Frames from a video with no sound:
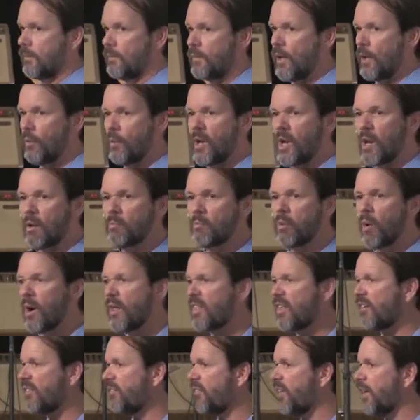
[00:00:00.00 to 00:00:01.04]
And we can point
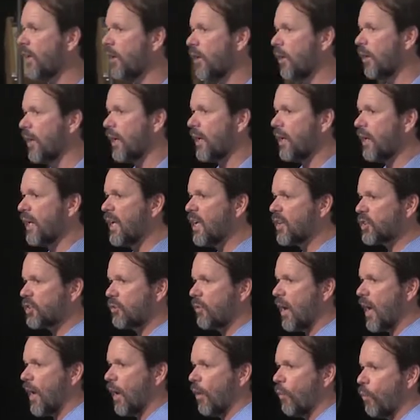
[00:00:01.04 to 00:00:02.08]
the finger at
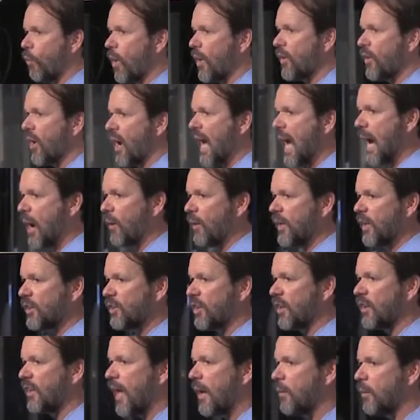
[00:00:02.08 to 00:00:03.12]
Israel and wonder how it is
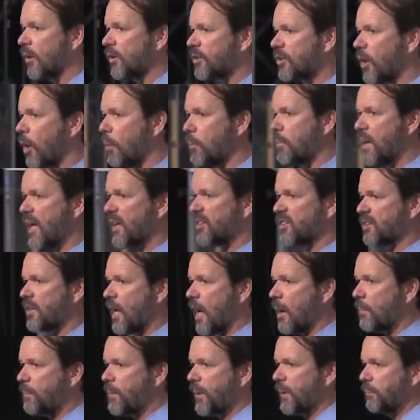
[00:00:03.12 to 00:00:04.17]
that they were so messed
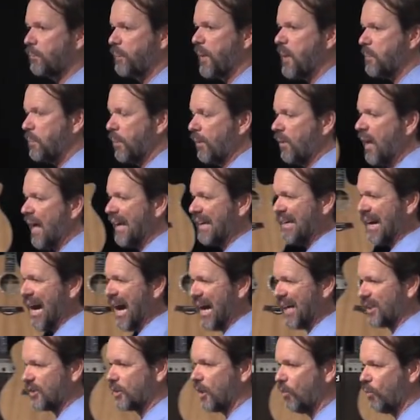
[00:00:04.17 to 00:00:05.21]
up, at people like
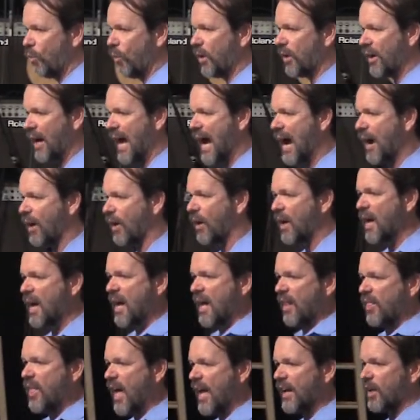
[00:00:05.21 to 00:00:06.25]
Asa and wonder how
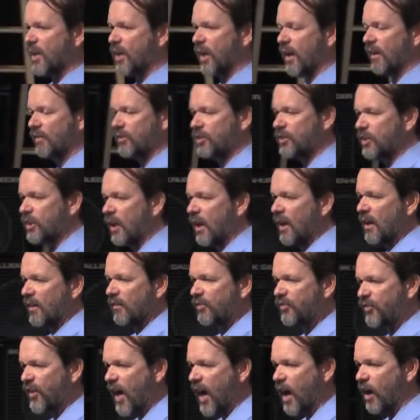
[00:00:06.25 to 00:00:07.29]
they could have
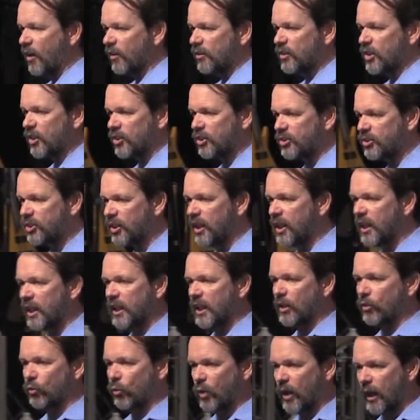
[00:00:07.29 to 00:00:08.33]
failed to
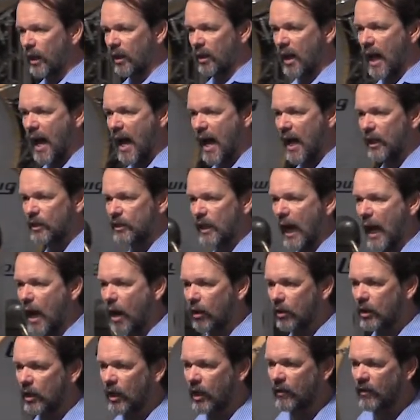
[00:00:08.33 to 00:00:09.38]
see and realize, how
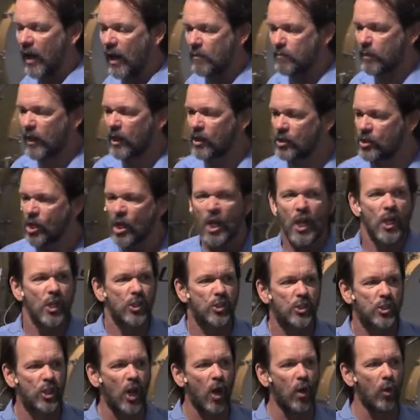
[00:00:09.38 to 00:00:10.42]
could have they been
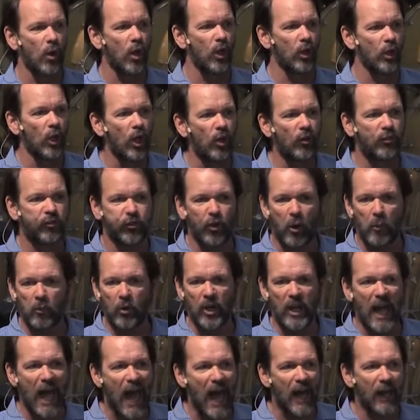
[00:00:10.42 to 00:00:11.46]
so aloof from
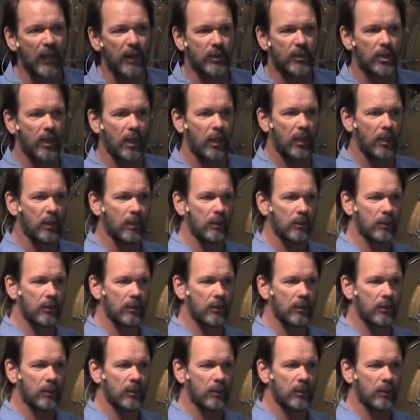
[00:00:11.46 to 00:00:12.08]
reality?